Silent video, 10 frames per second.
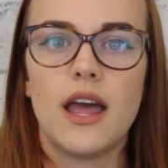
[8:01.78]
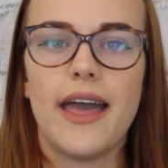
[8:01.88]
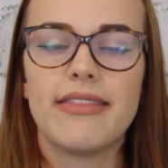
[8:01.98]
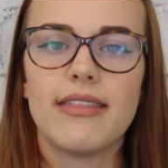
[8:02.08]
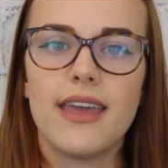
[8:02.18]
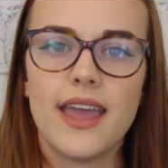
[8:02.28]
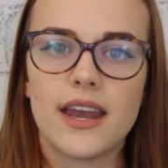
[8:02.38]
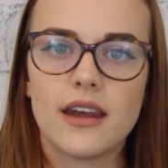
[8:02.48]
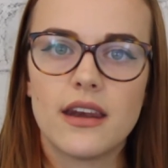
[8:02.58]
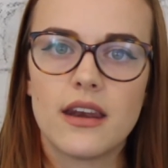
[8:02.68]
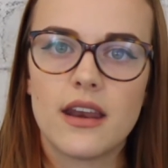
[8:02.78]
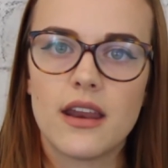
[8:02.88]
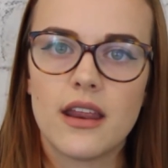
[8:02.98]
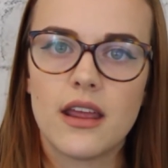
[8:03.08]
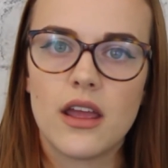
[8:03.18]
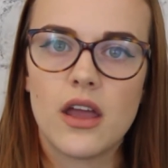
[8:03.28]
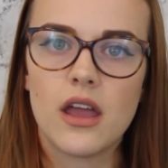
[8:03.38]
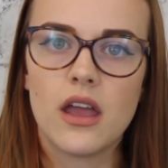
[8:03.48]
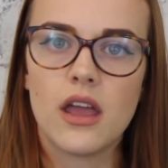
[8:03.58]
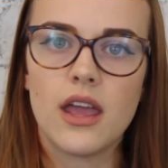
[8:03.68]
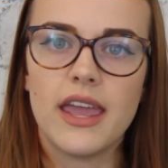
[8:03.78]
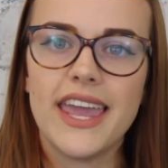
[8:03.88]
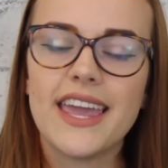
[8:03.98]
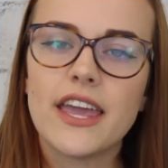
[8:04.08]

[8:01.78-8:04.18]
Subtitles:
And then he